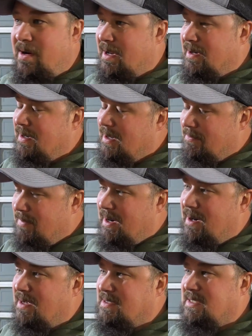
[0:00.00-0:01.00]
And it
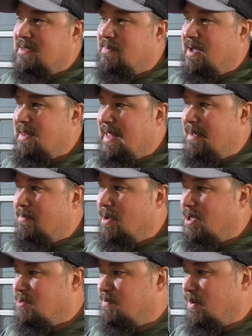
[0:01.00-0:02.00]
may not seem like that
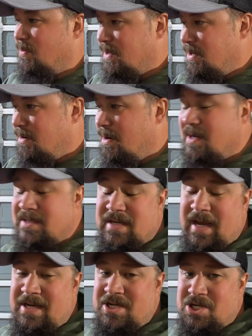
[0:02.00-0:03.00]
much, but when you're on a
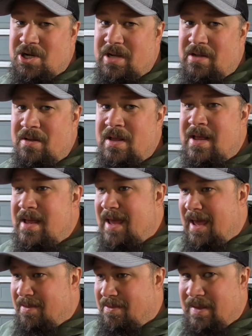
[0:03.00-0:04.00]
tight trail
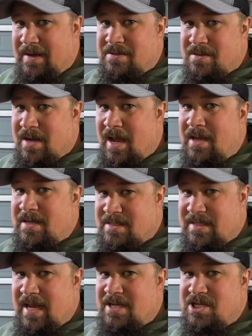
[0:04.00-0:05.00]
and things are kind of
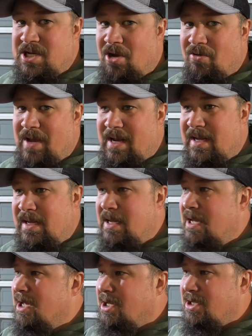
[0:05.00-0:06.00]
sketchy already,